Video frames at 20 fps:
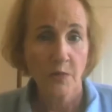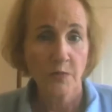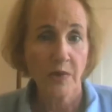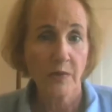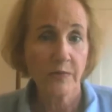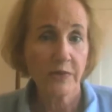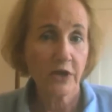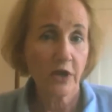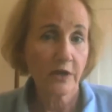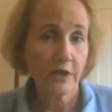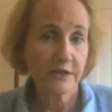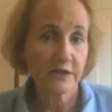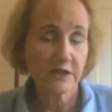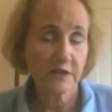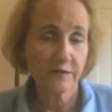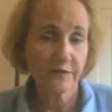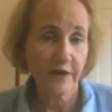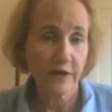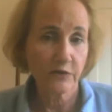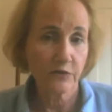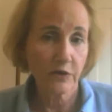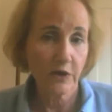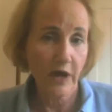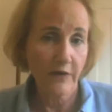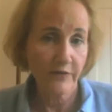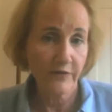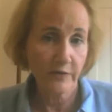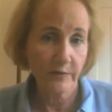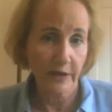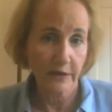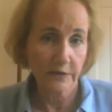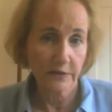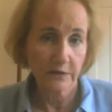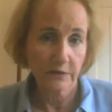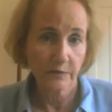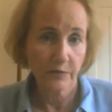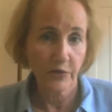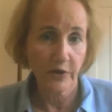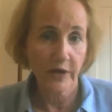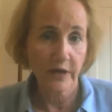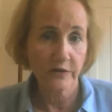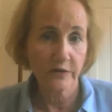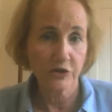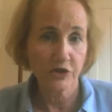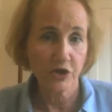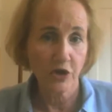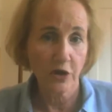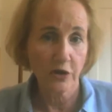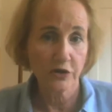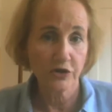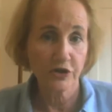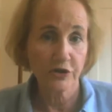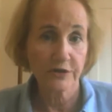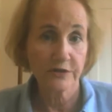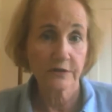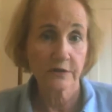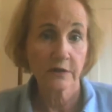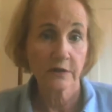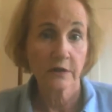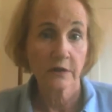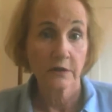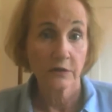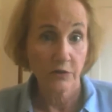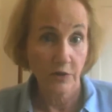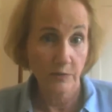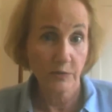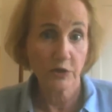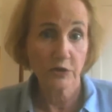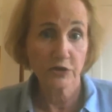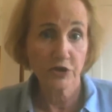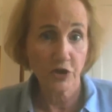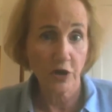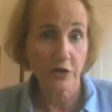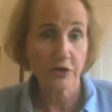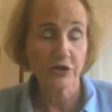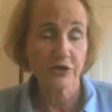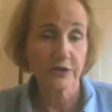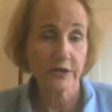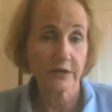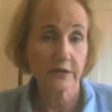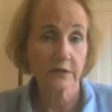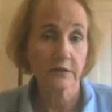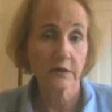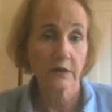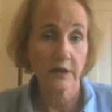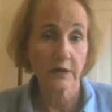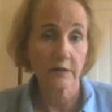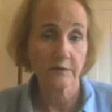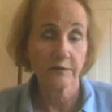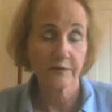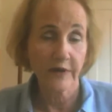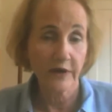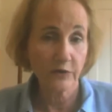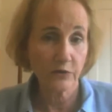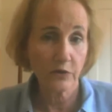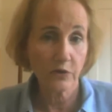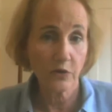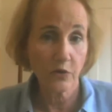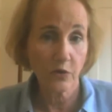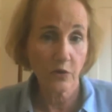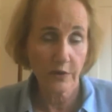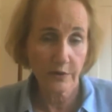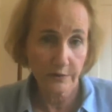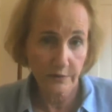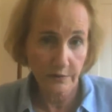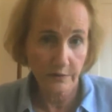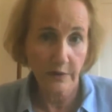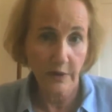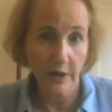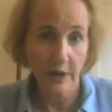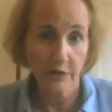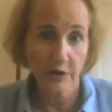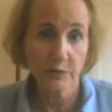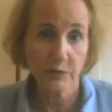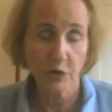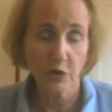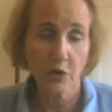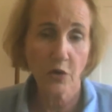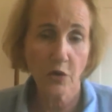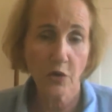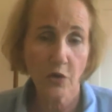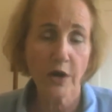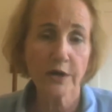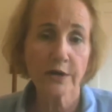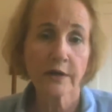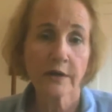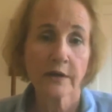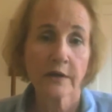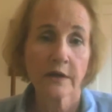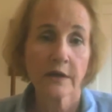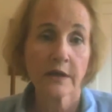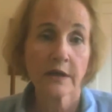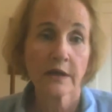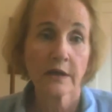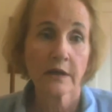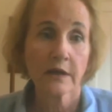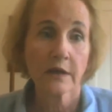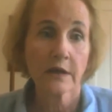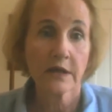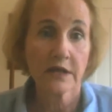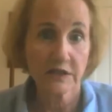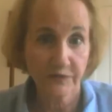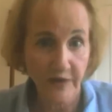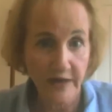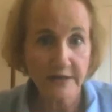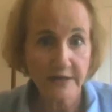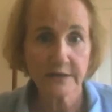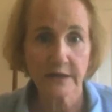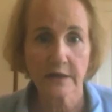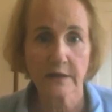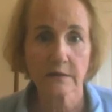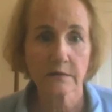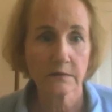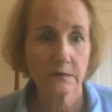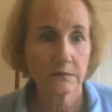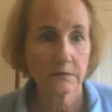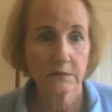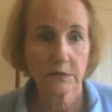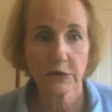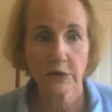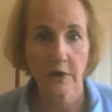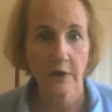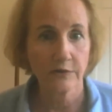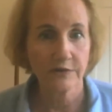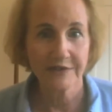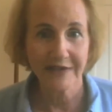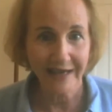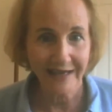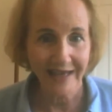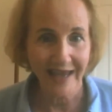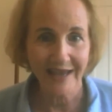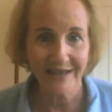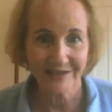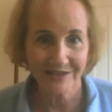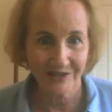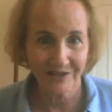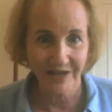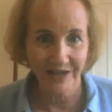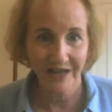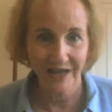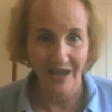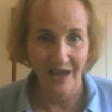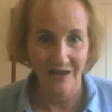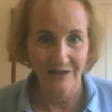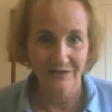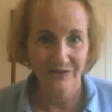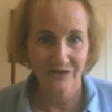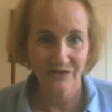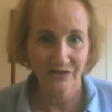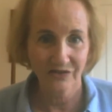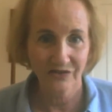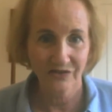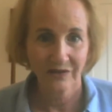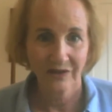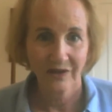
But because it's the federal government bringing the charges, criminal charges in federal court, criminal court, he's facing, decades and decades.